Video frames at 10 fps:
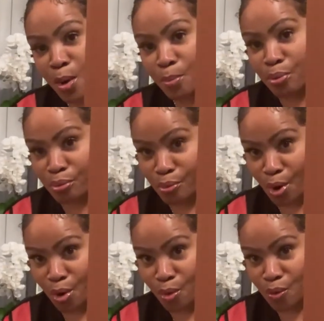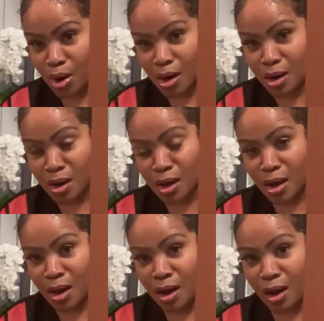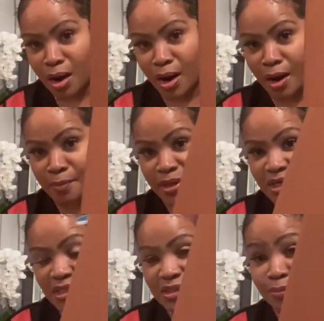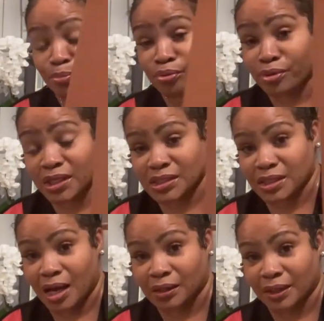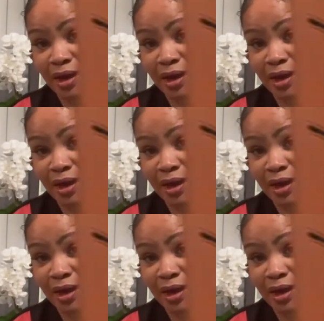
Pro. It is the prettiest color